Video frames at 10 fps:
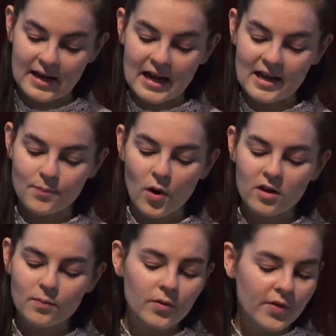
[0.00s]
It's
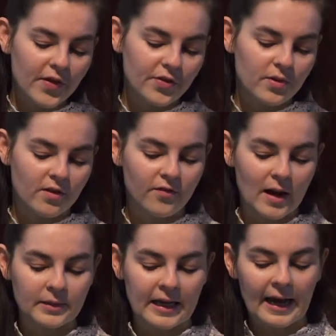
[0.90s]
possible that this was a
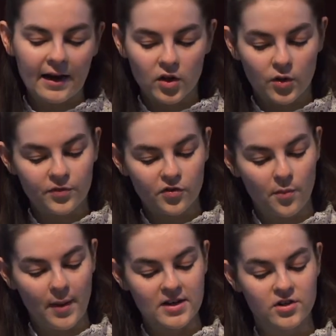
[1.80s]
family heirloom to
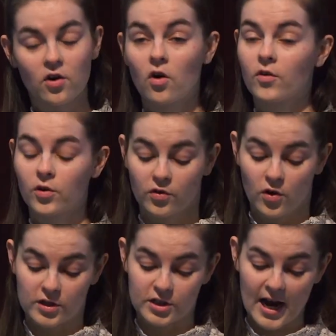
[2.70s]
remind her of her
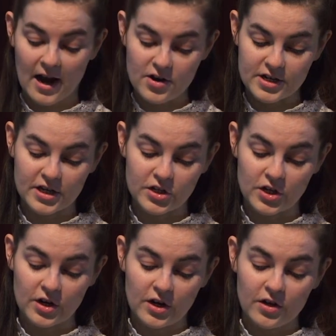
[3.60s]
Scottish heritage,
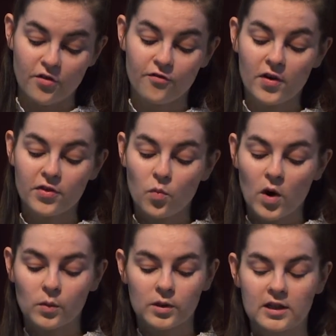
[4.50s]
though further
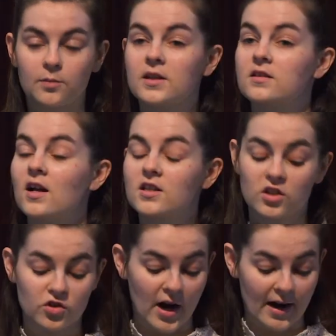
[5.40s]
work will need to be done to
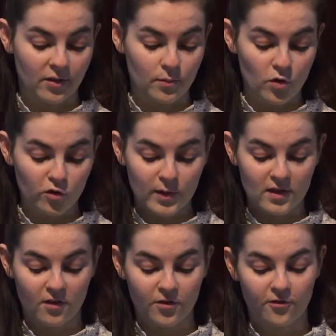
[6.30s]
track the movements
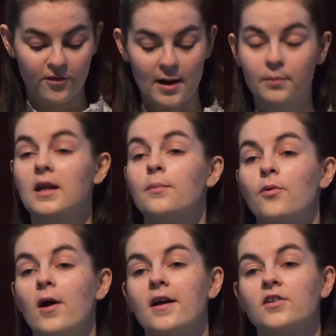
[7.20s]
of her family
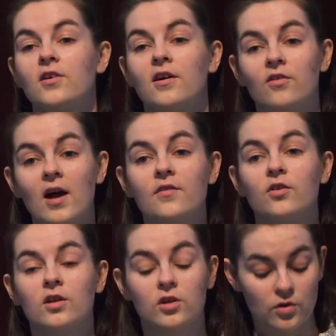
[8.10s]
prior to her
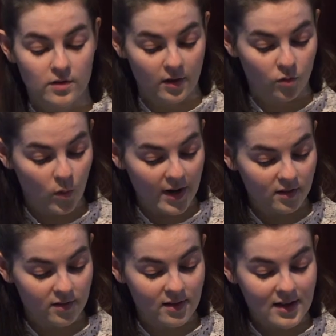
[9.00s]
arrival in New South
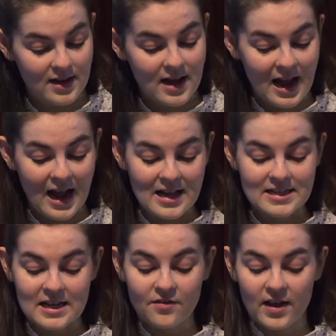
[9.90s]
Wales,
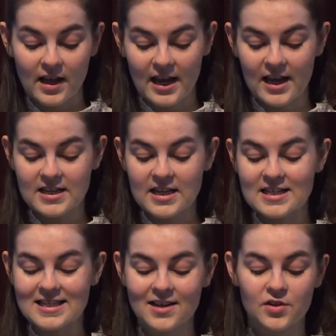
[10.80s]
and if Haydee
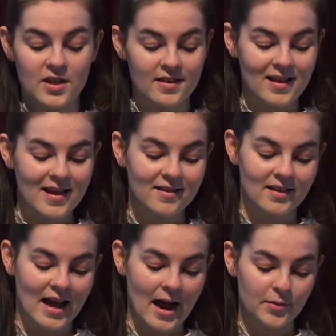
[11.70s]
continued to sing as
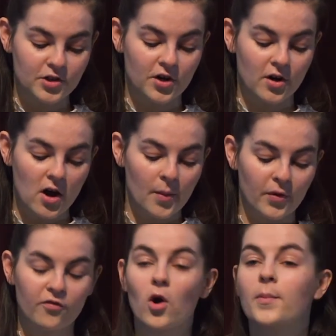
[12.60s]
an amateur,
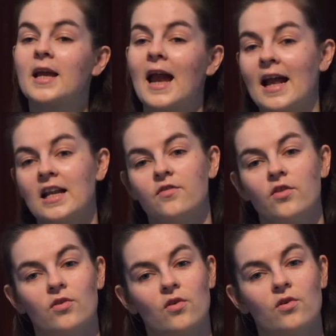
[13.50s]
performing any of
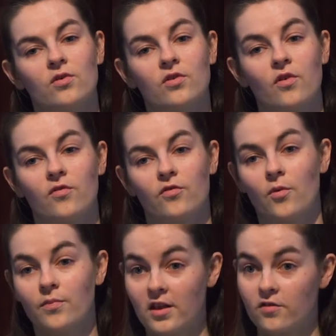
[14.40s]
the songs
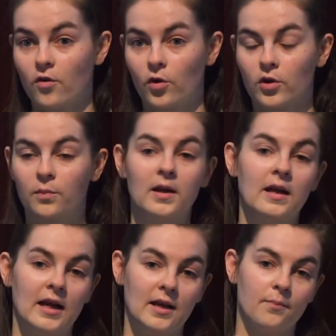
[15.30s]
from this volume
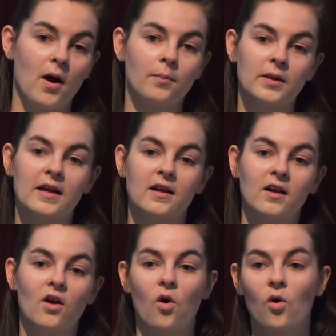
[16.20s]
in public
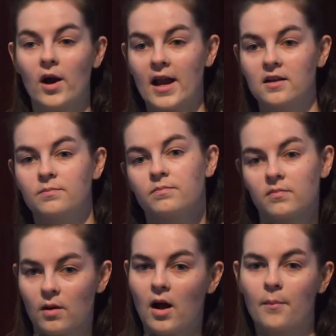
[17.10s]
or in
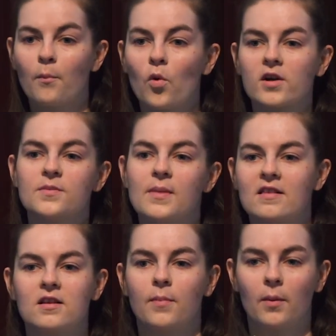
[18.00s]
a more
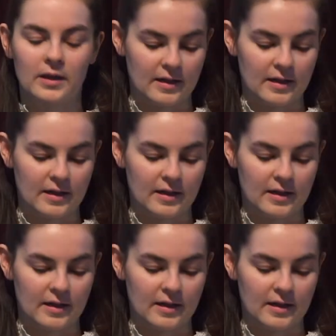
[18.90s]
domestic public